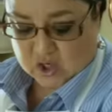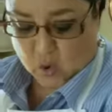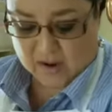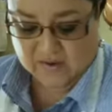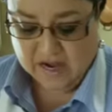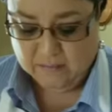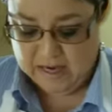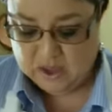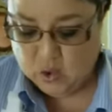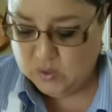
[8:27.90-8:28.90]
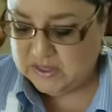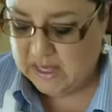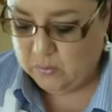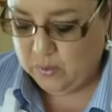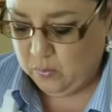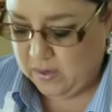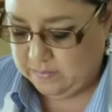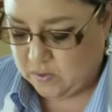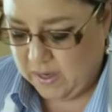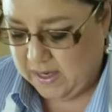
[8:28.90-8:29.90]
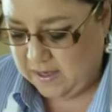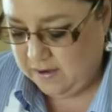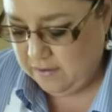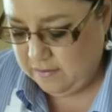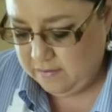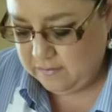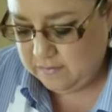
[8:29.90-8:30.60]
So I've got my two celery ribs right here.